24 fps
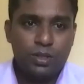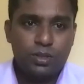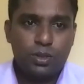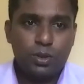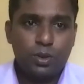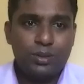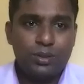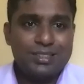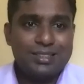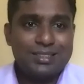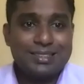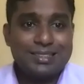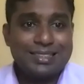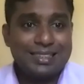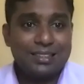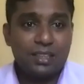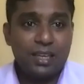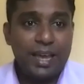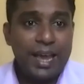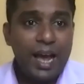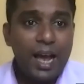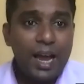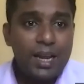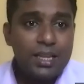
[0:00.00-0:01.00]
So
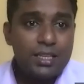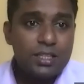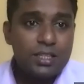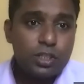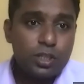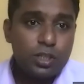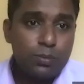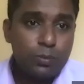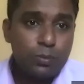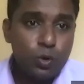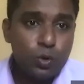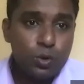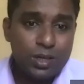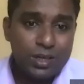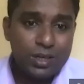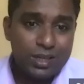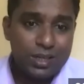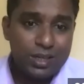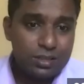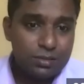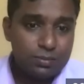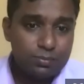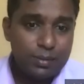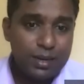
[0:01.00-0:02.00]
this hair
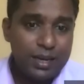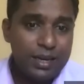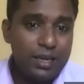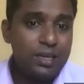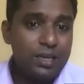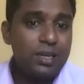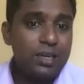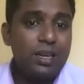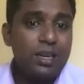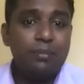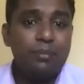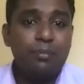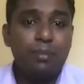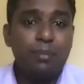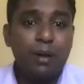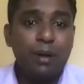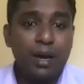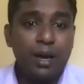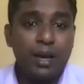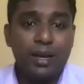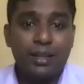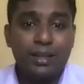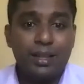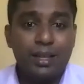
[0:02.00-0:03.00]
distribution is
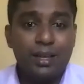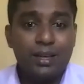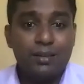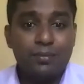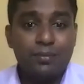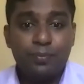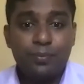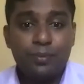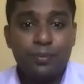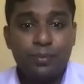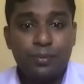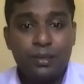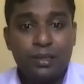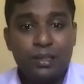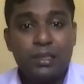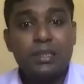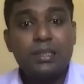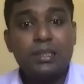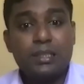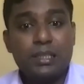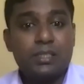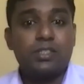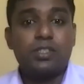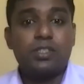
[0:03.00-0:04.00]
mainly by
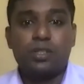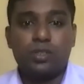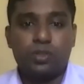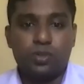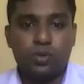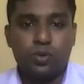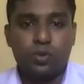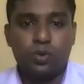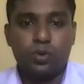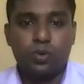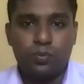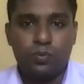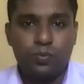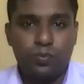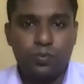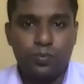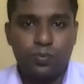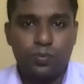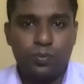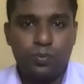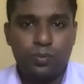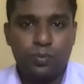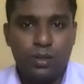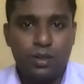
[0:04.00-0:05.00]
the
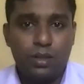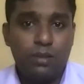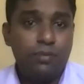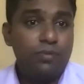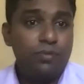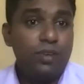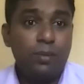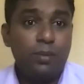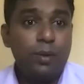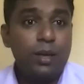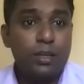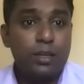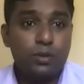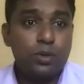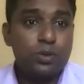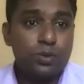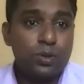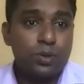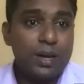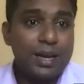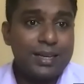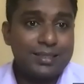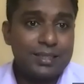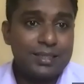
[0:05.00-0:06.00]
testosterone.
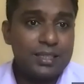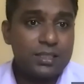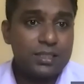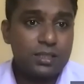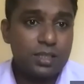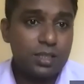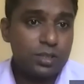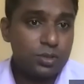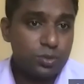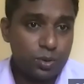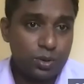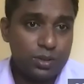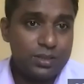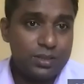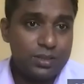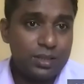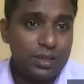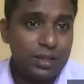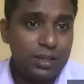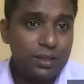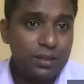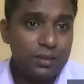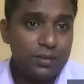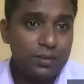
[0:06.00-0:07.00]
The females also has
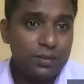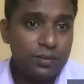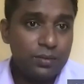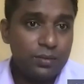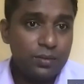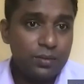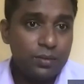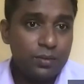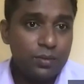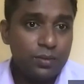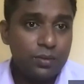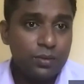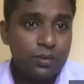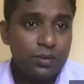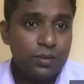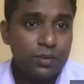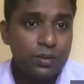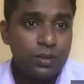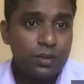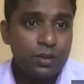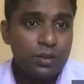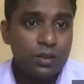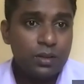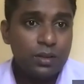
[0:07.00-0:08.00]
testosterone, isn't it?
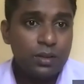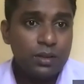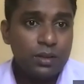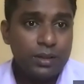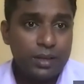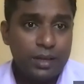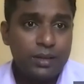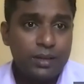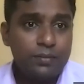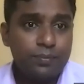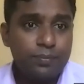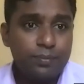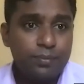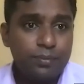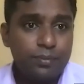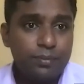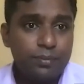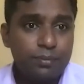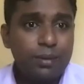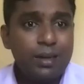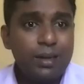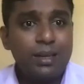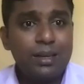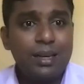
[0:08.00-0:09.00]
Yeah,
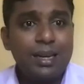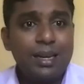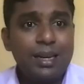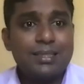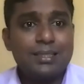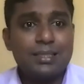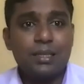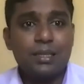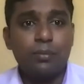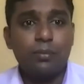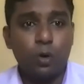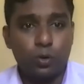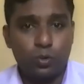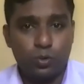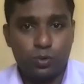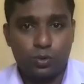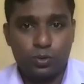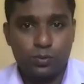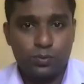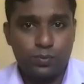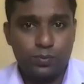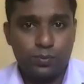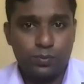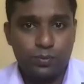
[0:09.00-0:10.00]
but less
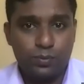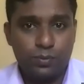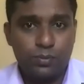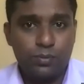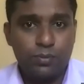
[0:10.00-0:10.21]
amount.